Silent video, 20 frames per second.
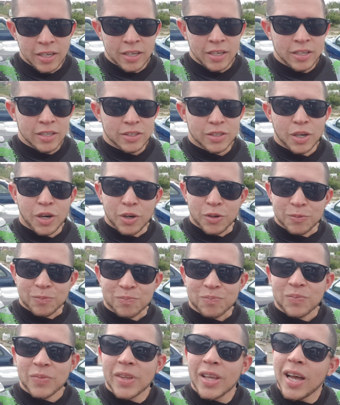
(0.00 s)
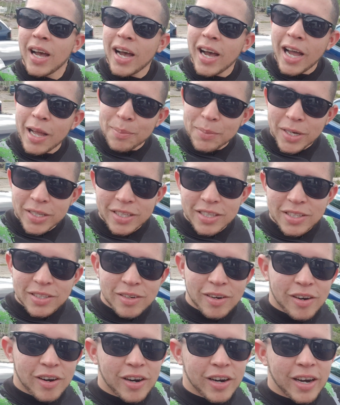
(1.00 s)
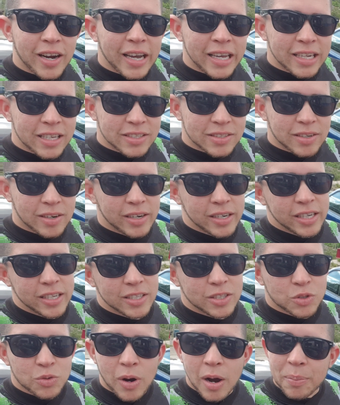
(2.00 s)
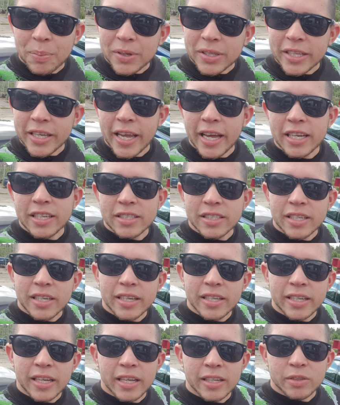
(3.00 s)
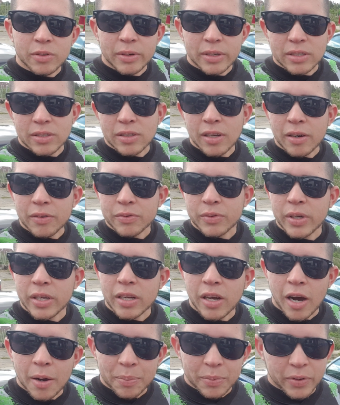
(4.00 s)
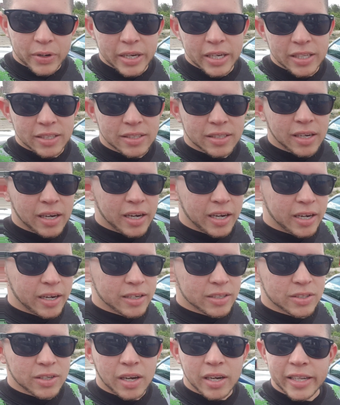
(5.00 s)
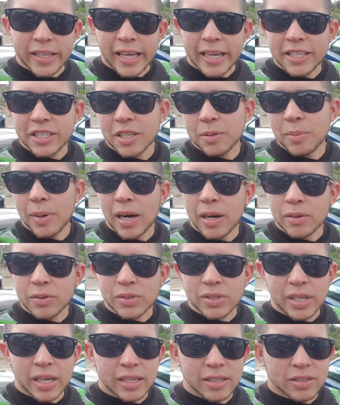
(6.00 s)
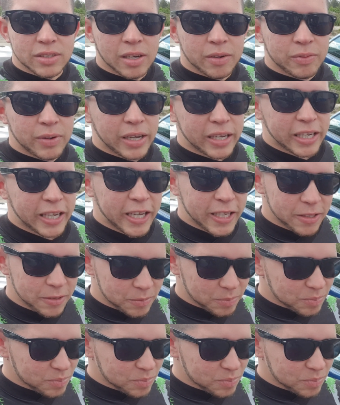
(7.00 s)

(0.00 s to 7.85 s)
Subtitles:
So I bought this car and I started swapping the engine and doing stuff to it, upgrades, solid engine mounts and stuff like that.